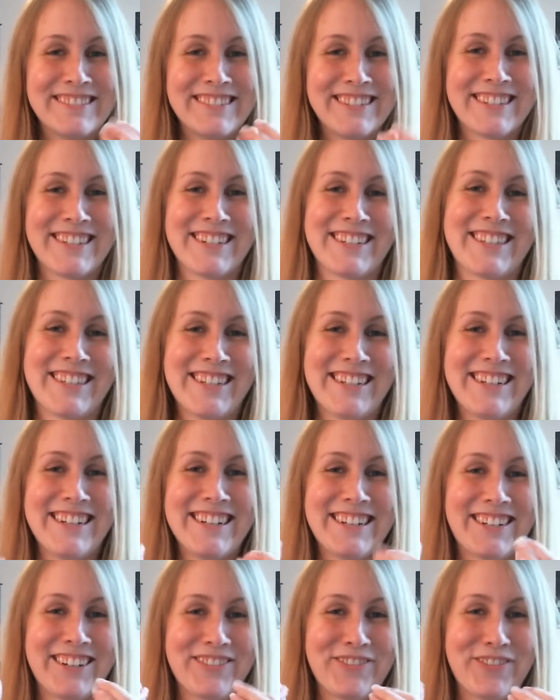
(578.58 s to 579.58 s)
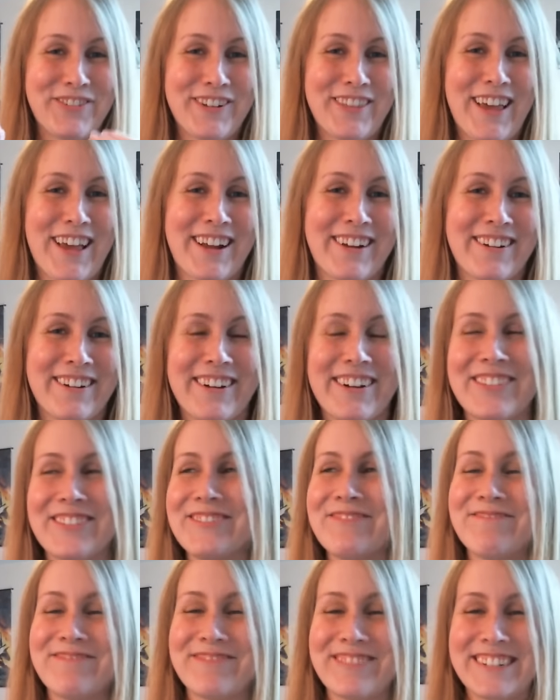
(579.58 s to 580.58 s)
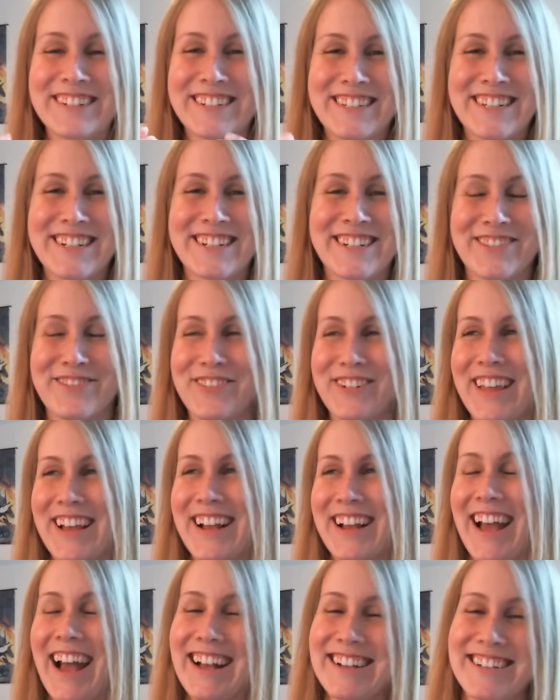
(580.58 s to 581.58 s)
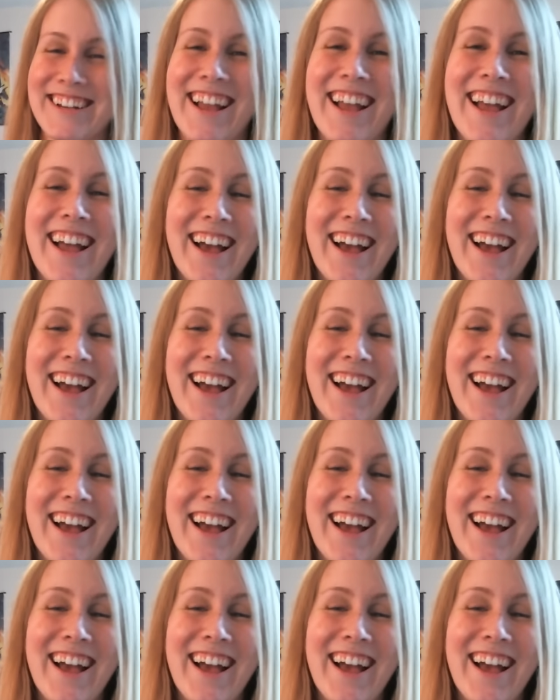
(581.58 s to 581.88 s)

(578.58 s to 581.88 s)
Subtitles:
just itching for that grip. They're just itching for that cash.